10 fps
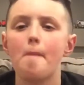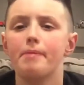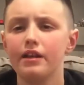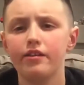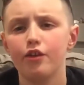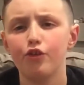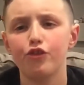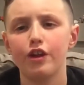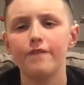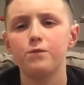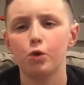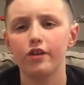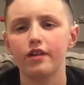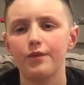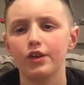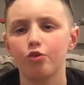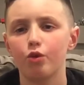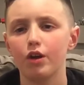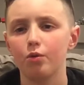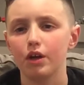beats Houston 47 to
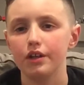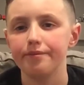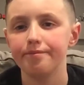21.